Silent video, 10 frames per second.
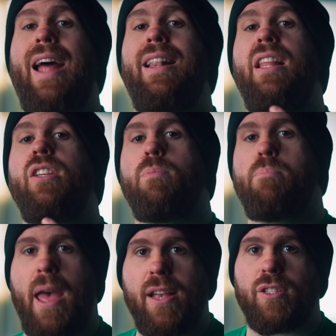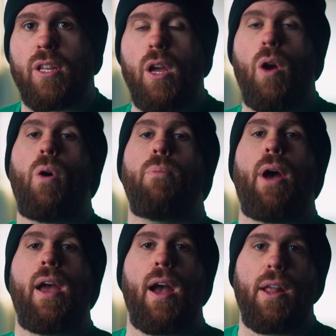at least based on
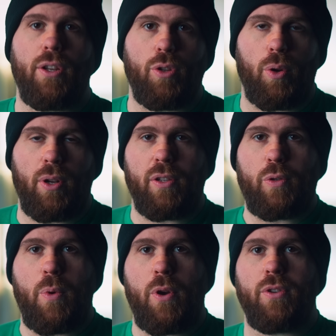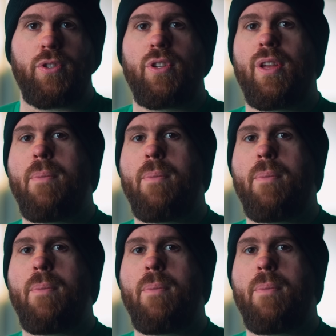my anecdotal experience